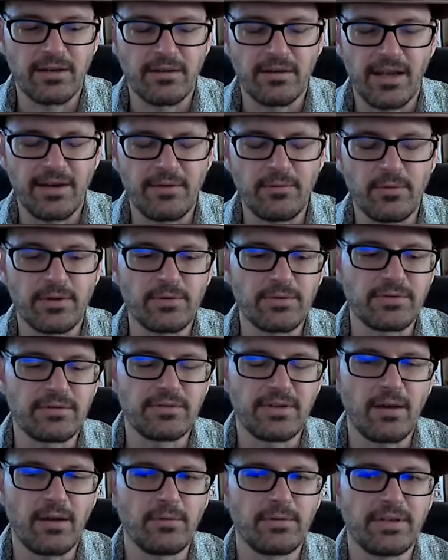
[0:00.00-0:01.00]
Anyone who's
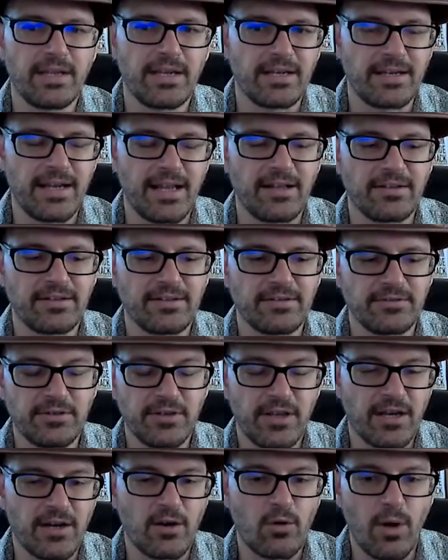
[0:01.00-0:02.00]
dealt with data analysis,
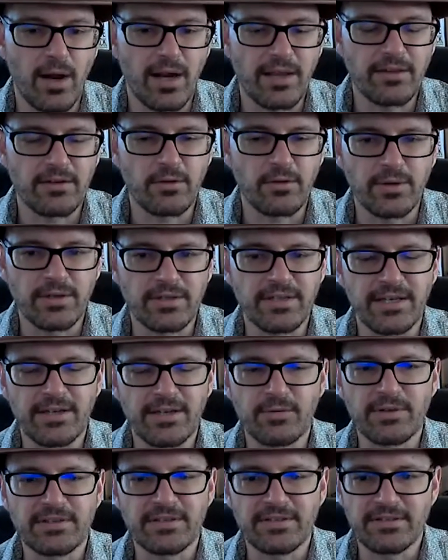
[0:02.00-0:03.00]
you got to quiet the noise to
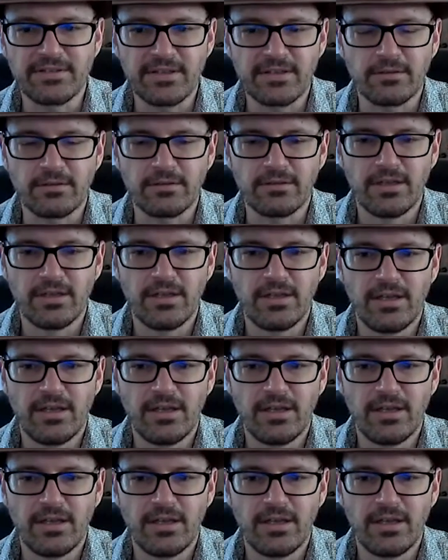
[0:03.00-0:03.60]
increase the signal.